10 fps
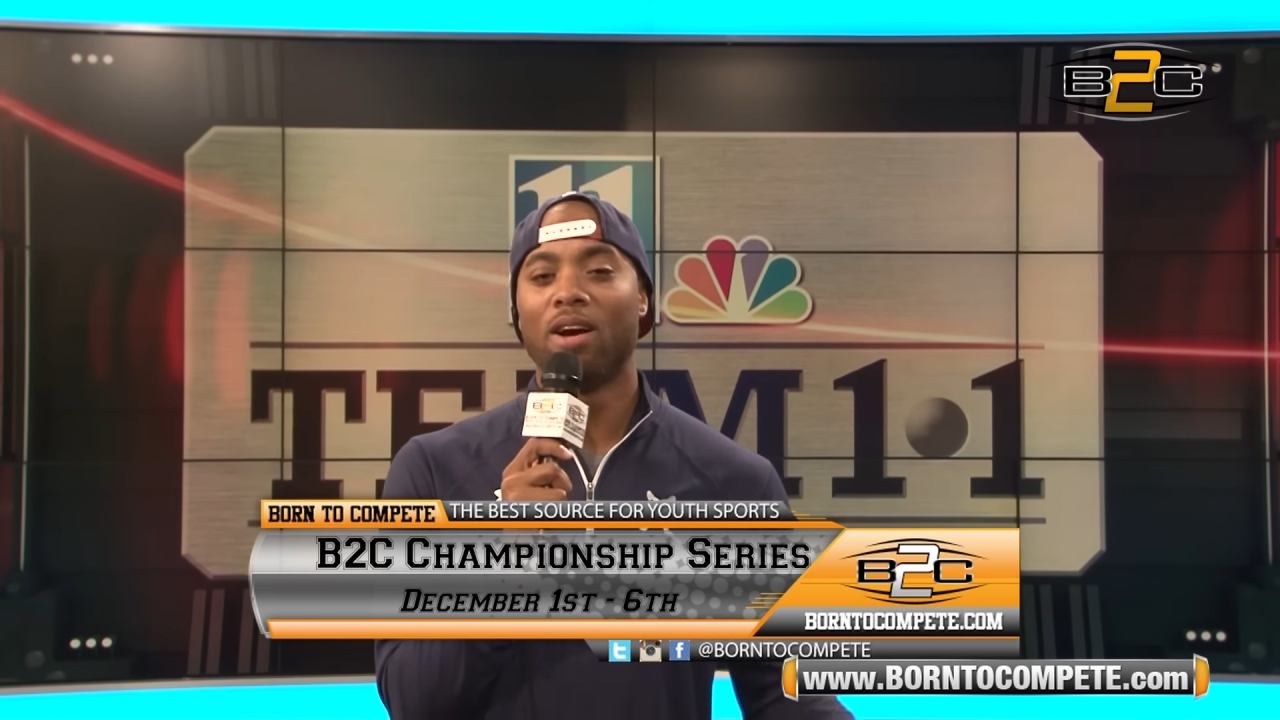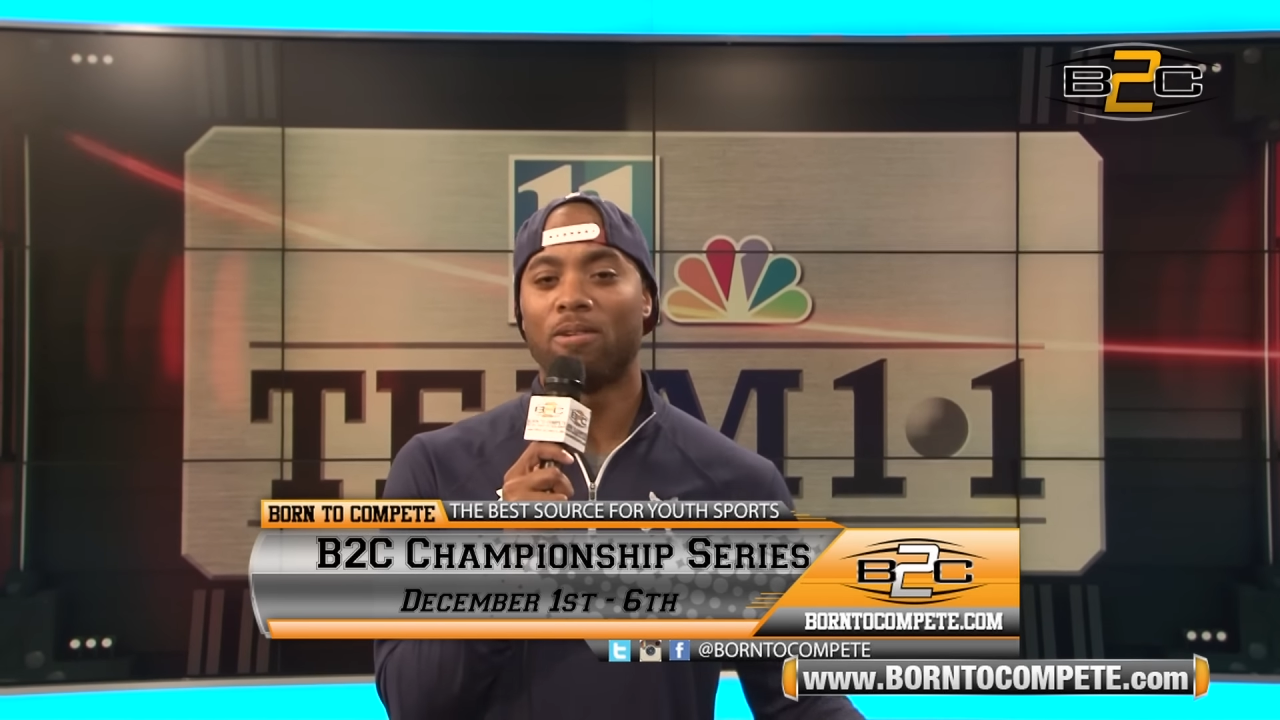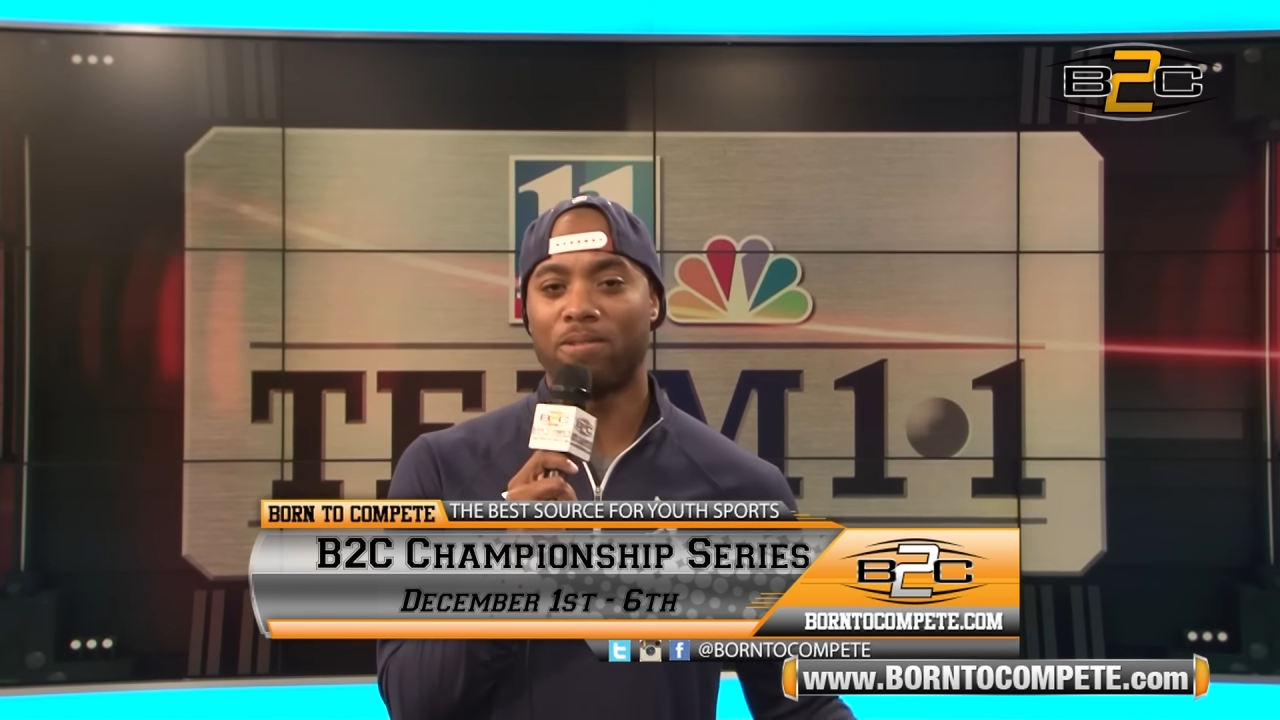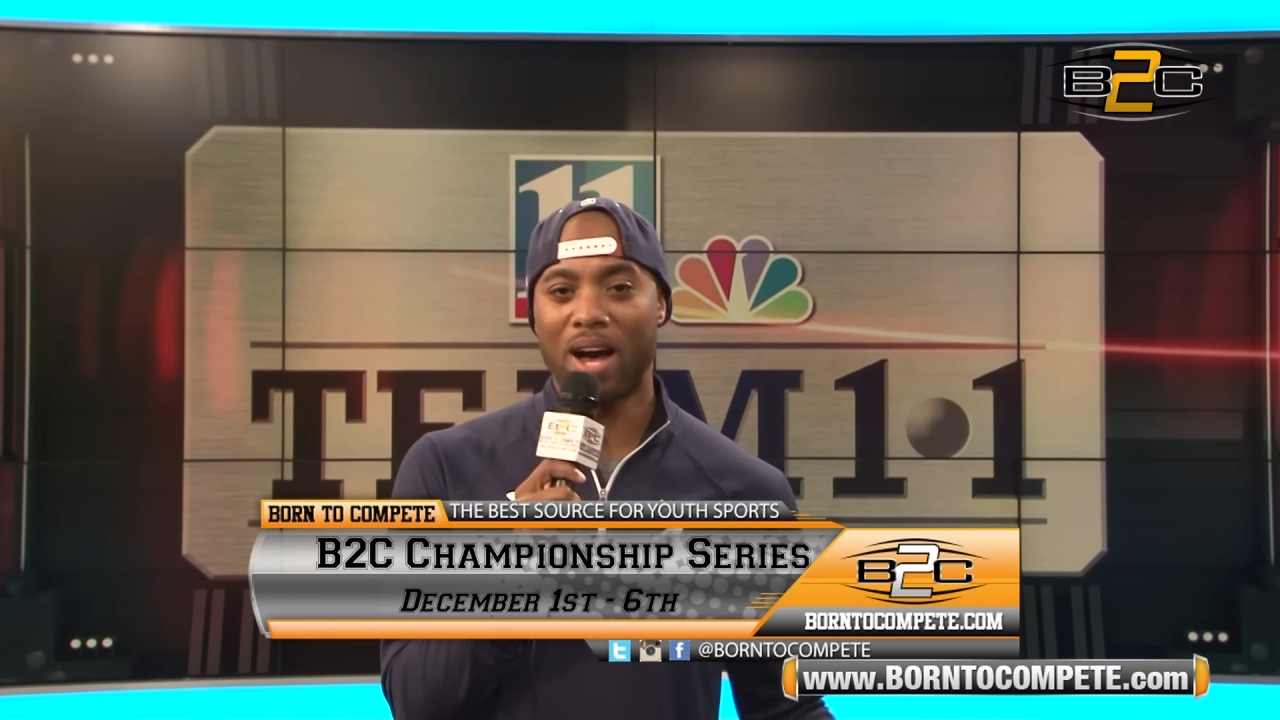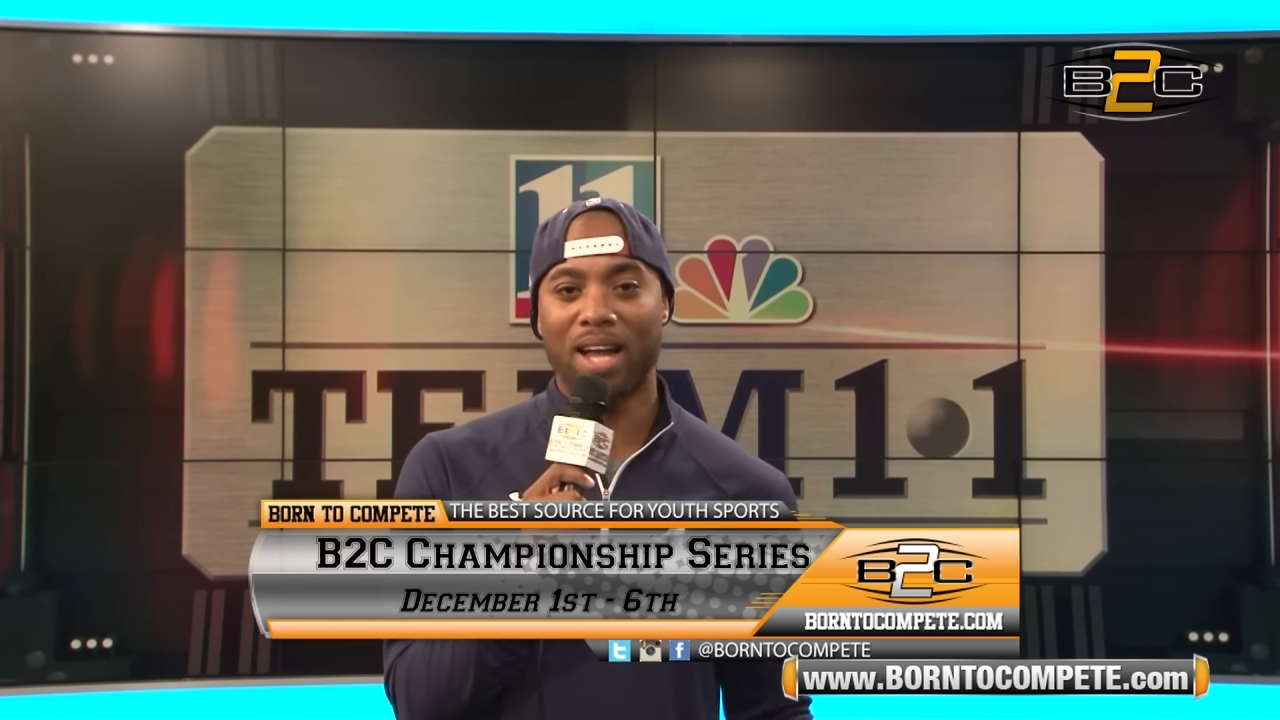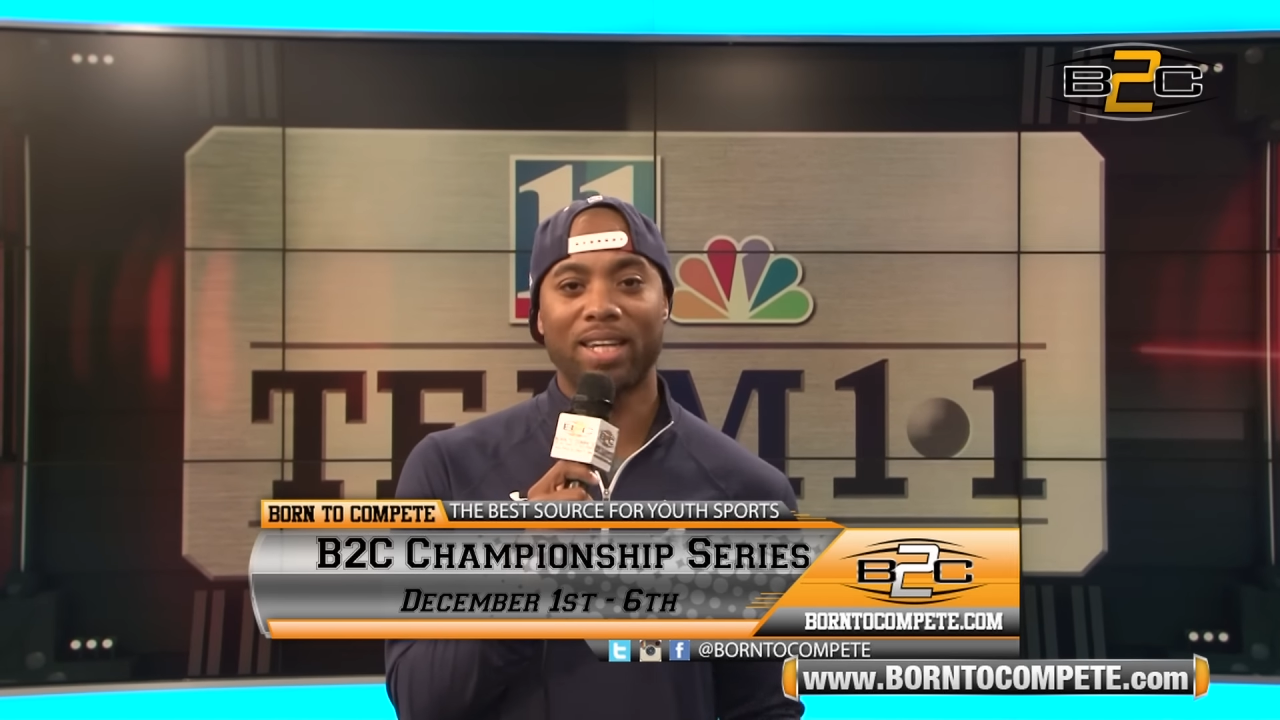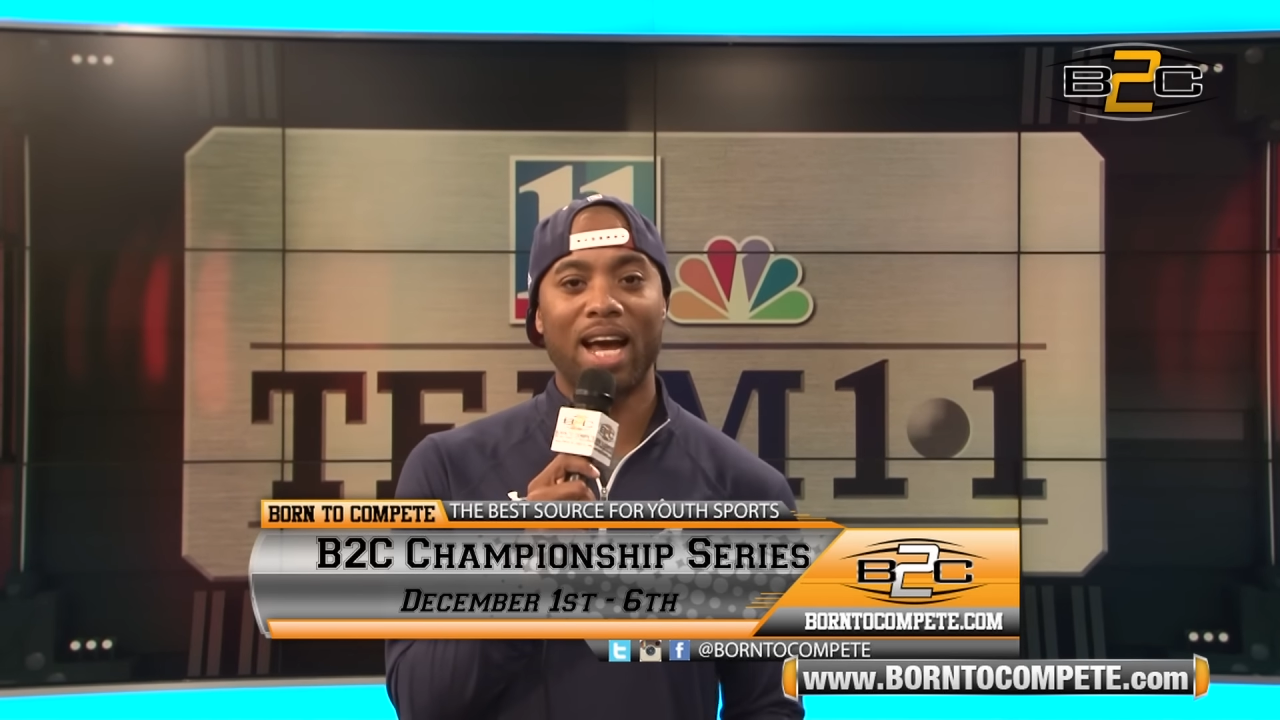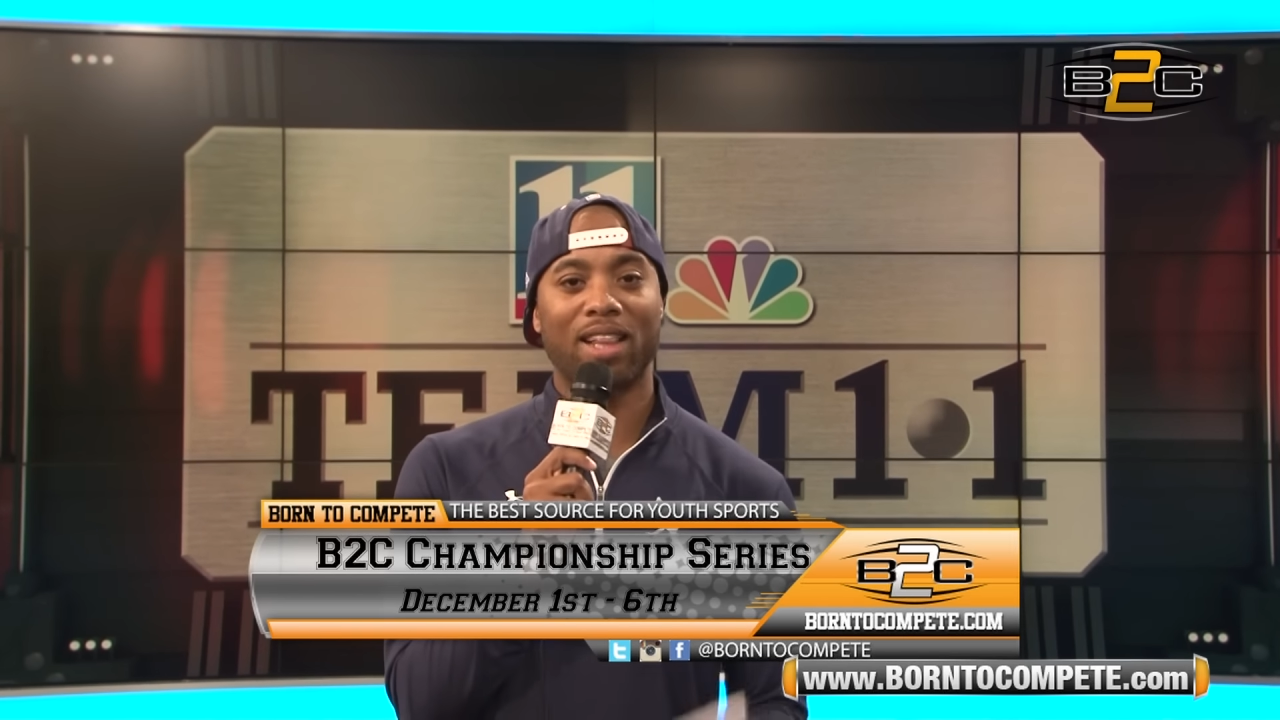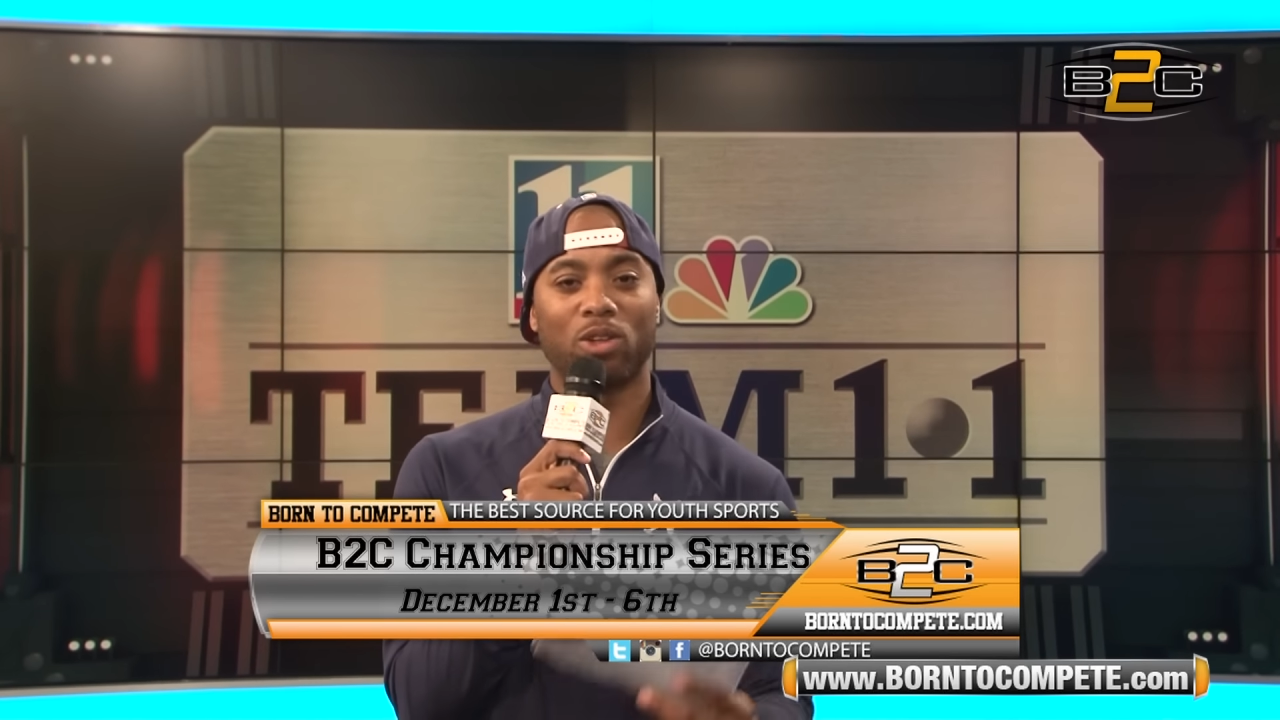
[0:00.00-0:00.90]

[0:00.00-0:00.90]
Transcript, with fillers: finally got